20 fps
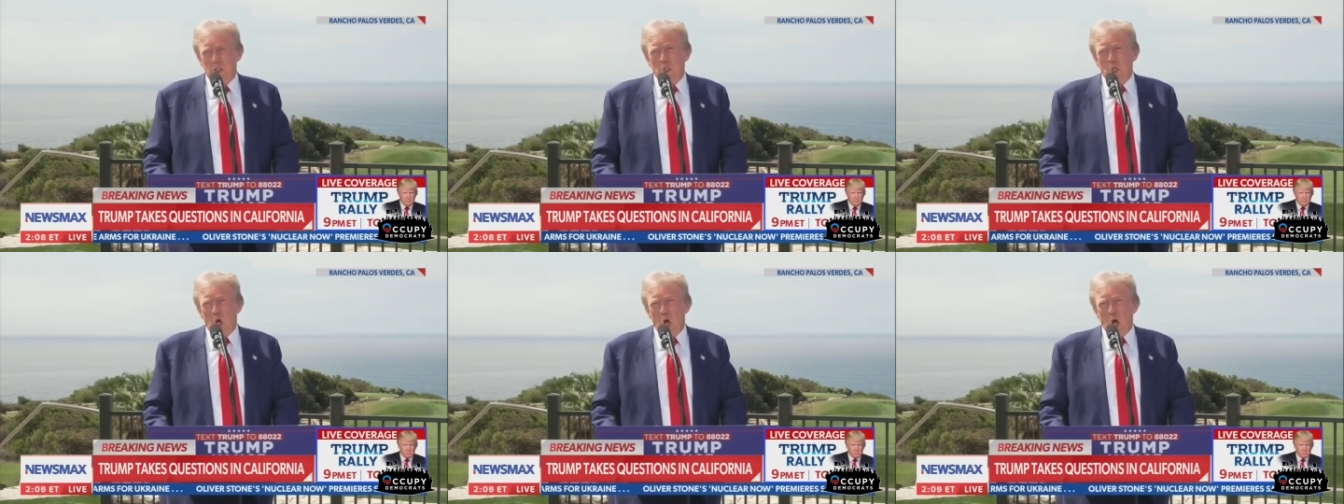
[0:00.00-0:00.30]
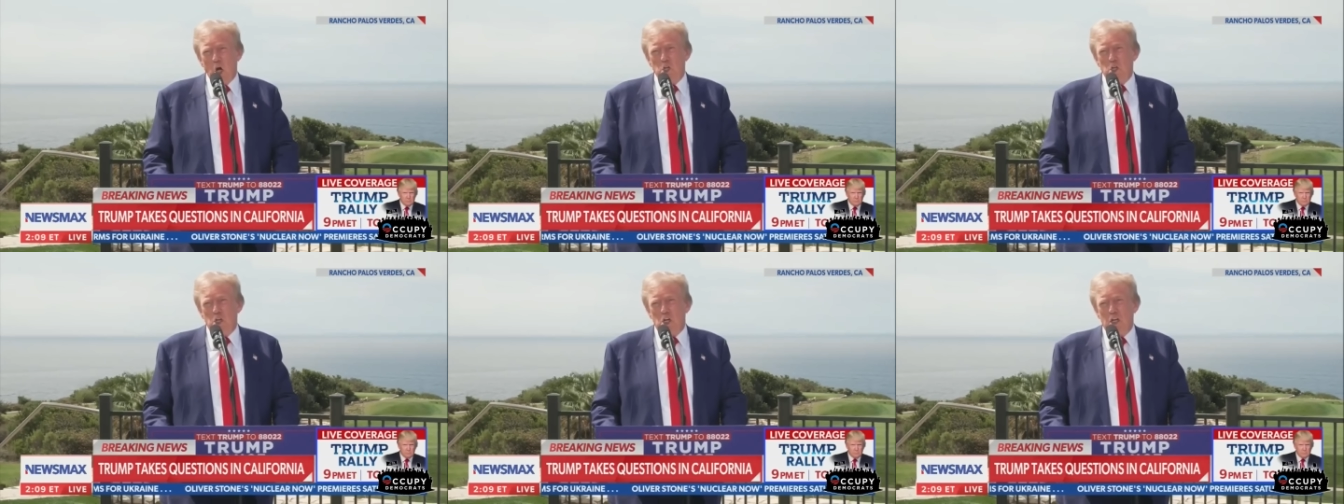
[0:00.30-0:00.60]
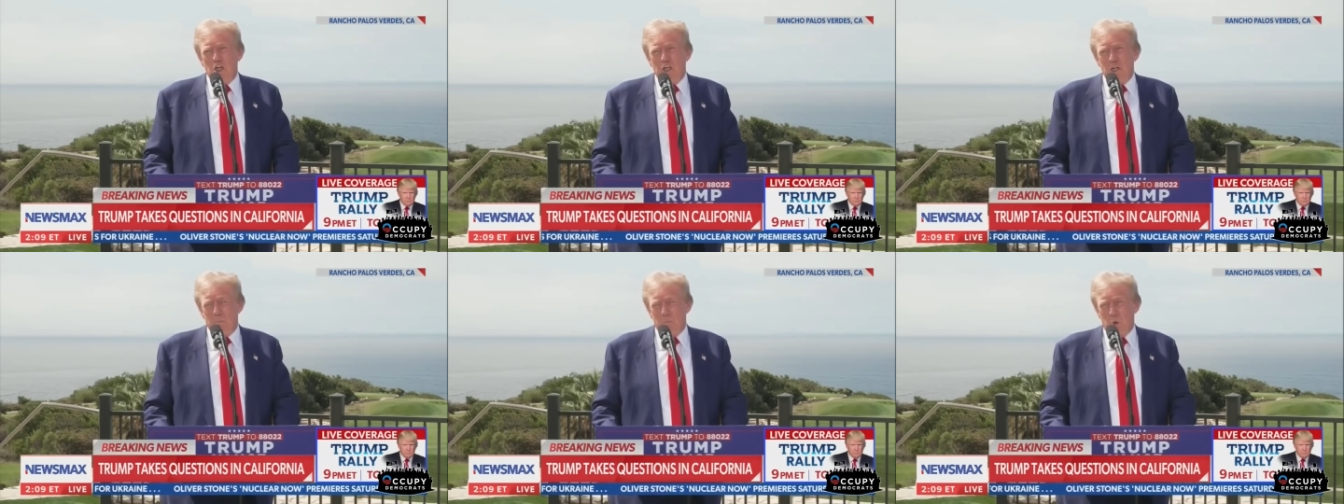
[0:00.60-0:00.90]

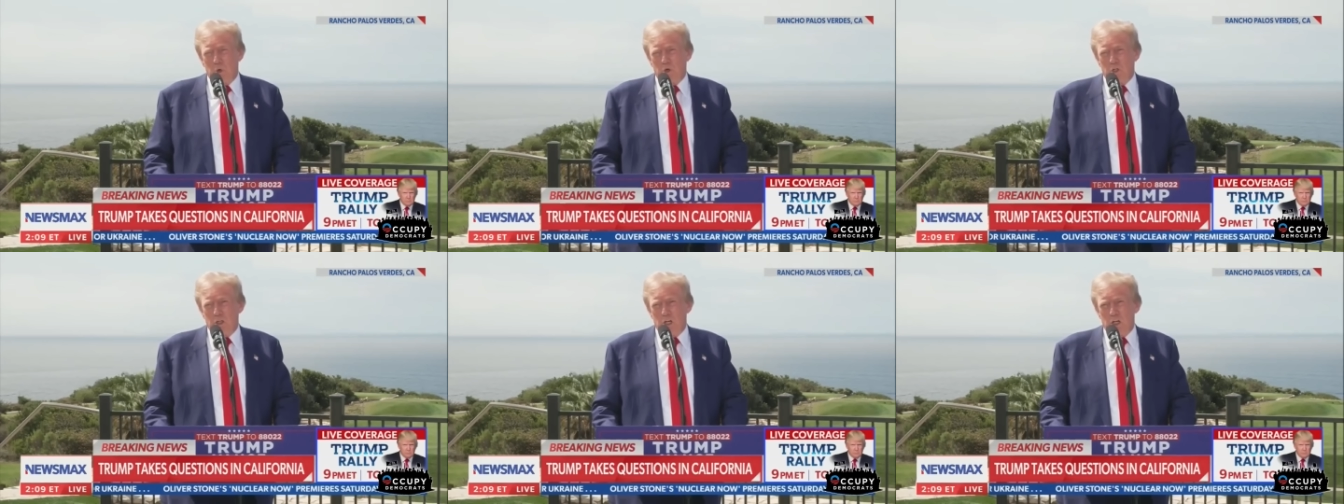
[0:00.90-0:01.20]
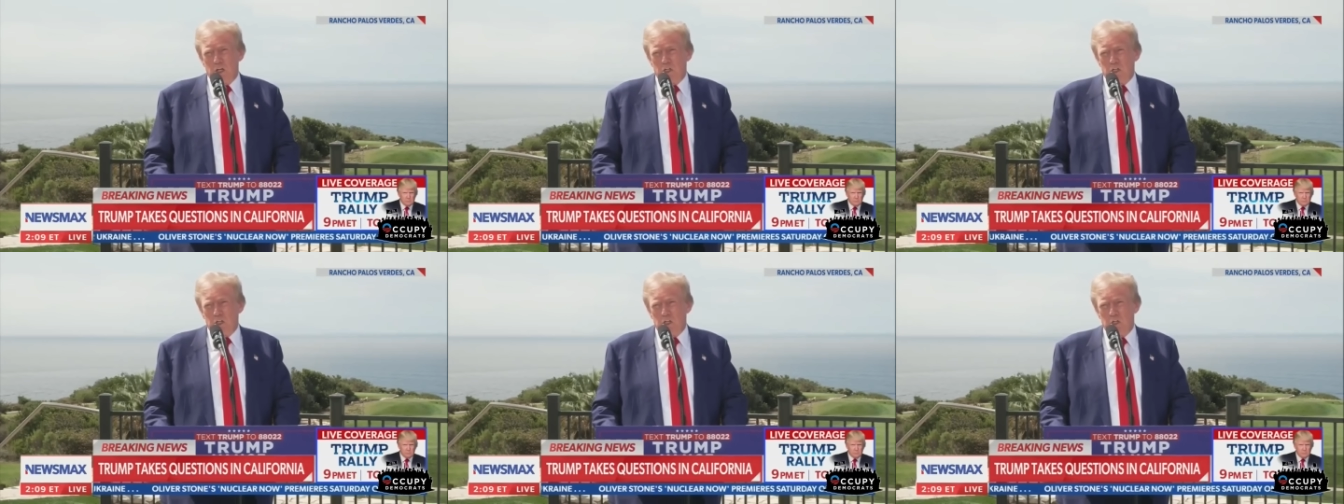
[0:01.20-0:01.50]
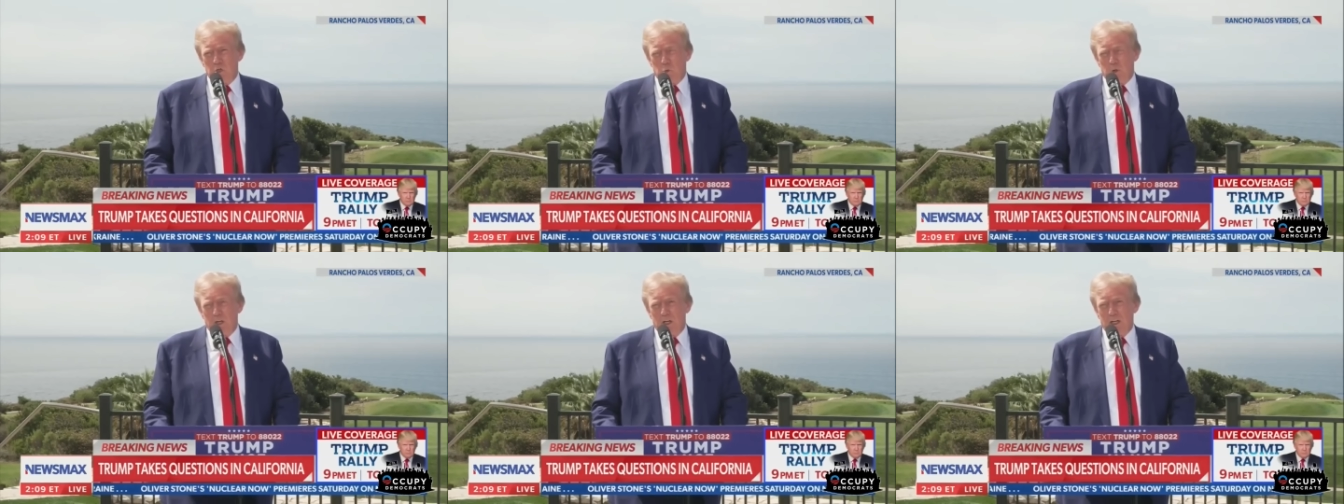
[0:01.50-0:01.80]
Large
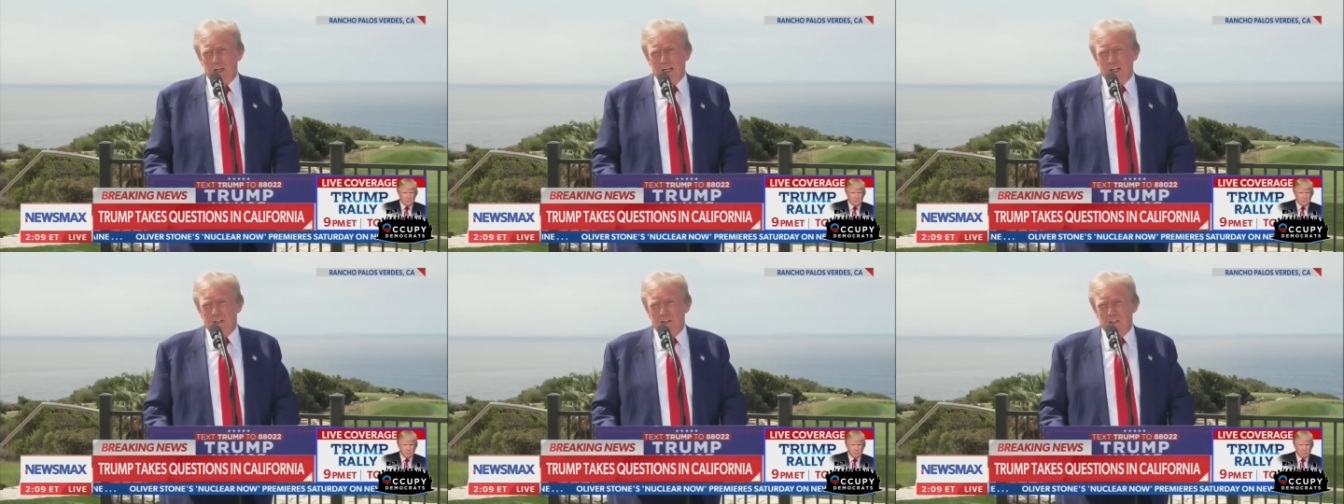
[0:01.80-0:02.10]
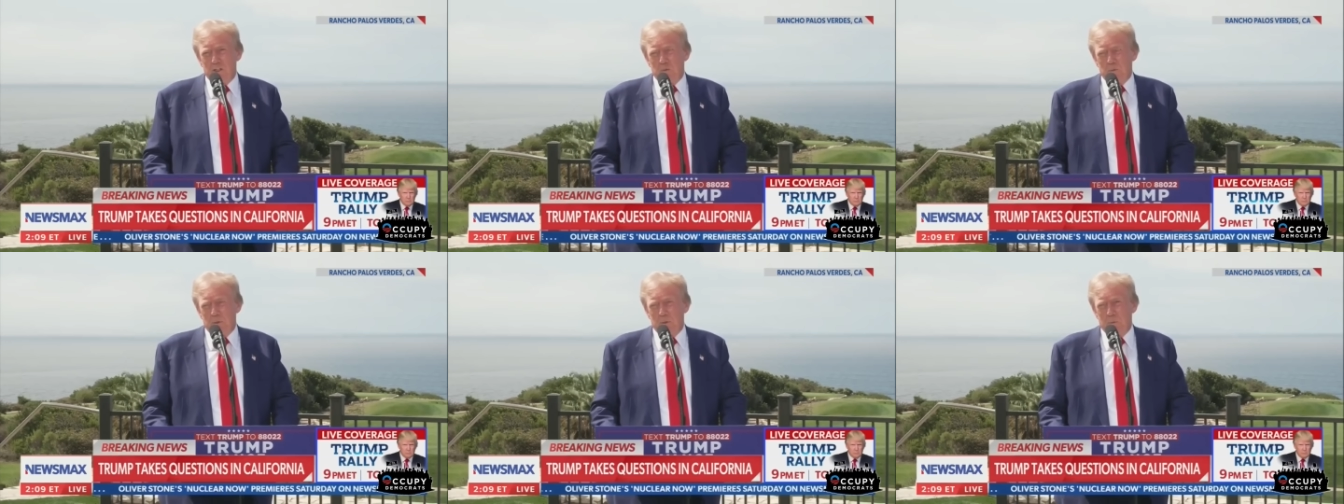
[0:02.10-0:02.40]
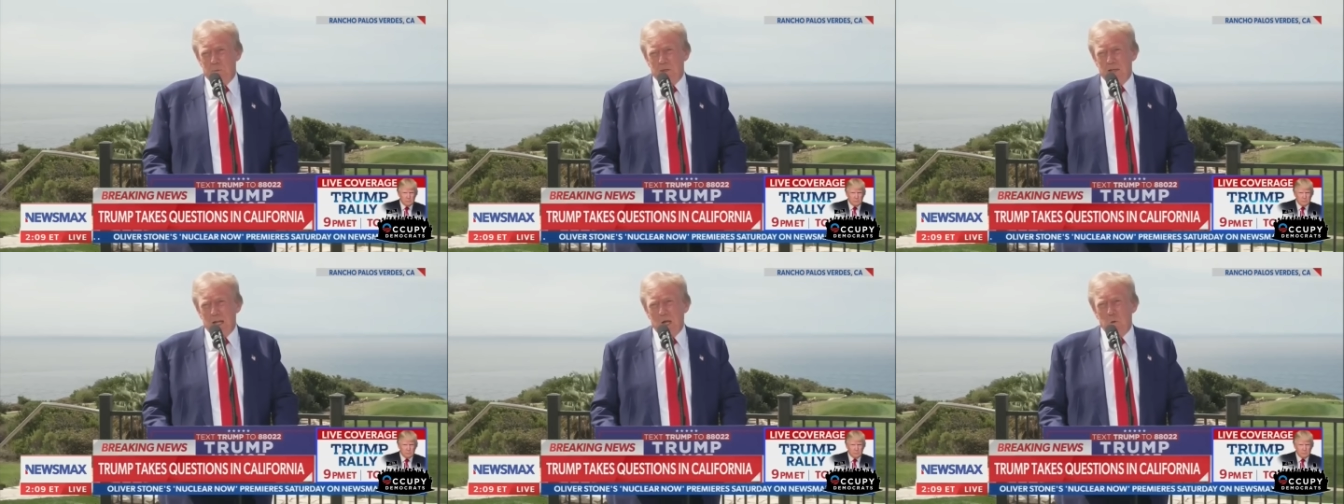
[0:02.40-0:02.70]
deportations. We're going to get these
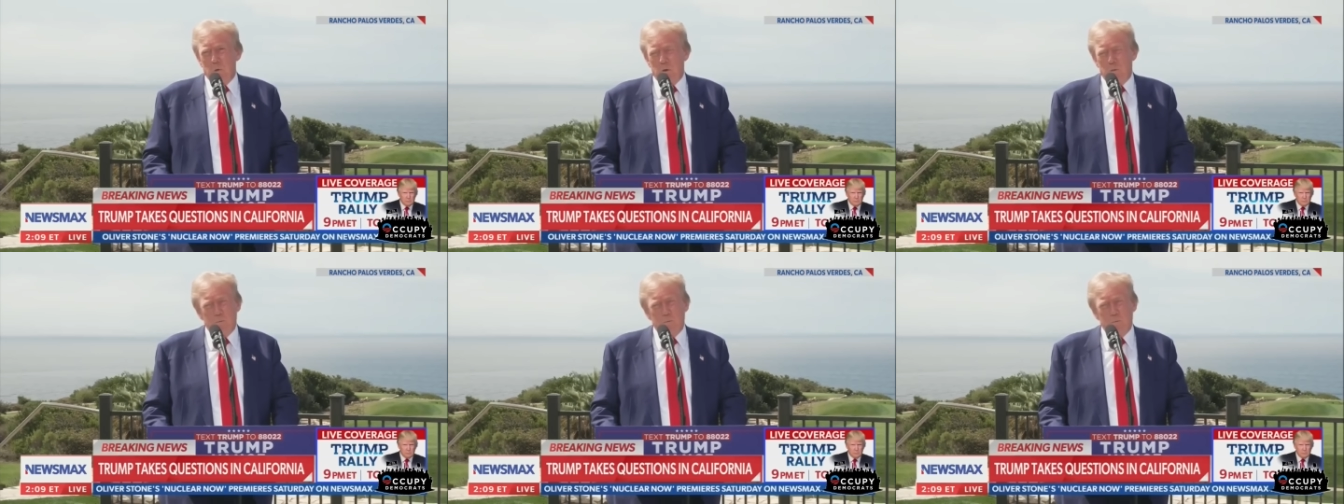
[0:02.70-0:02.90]
people out.